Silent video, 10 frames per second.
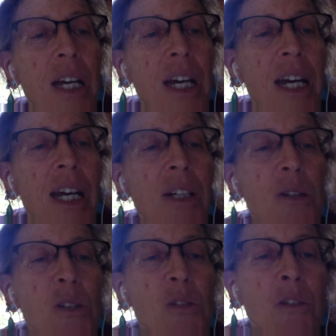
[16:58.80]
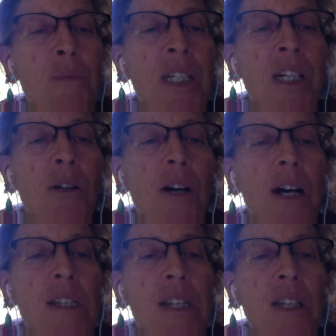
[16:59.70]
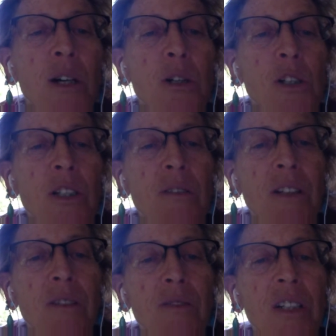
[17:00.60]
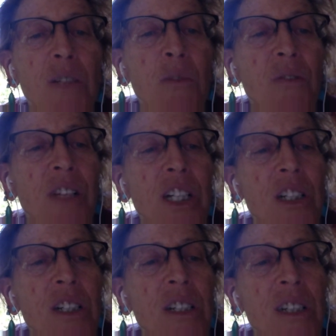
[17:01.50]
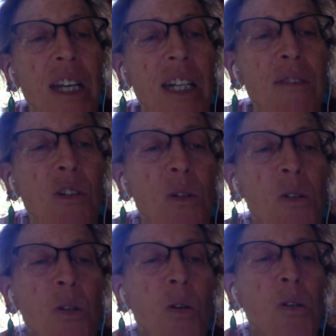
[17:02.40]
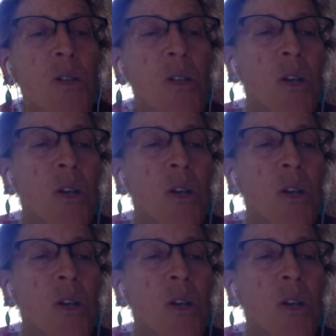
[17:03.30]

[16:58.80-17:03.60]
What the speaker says: echoes streaming across an ocean of infinite reflections that have no source